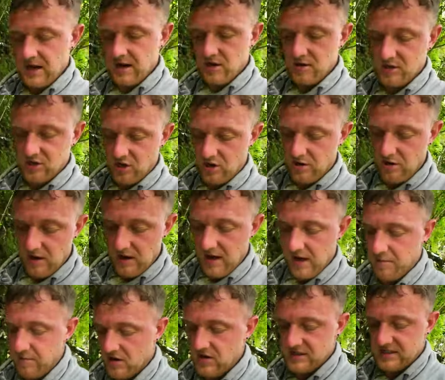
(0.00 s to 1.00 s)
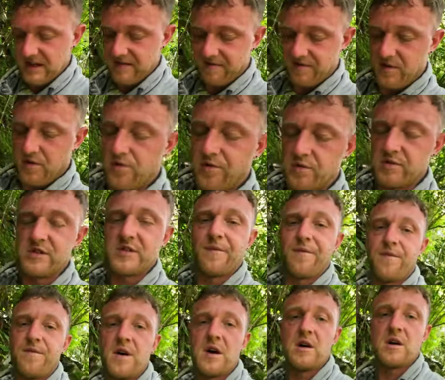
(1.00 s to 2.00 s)
and I'll show you that, because that food was
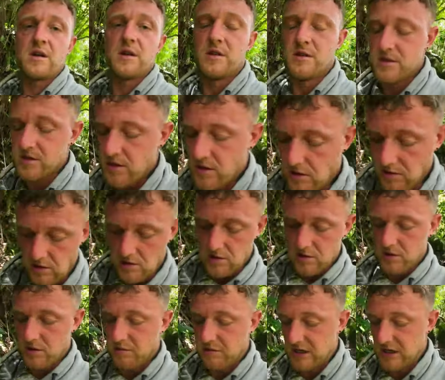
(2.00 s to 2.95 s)
fucking so good,